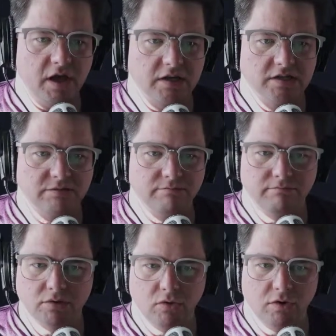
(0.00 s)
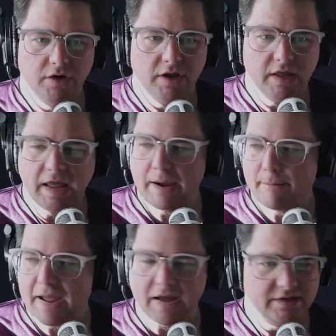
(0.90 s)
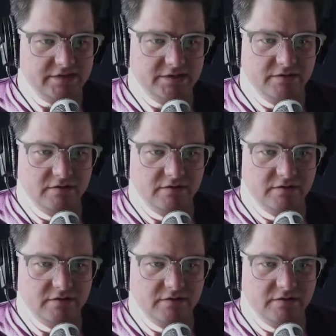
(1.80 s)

explored en masse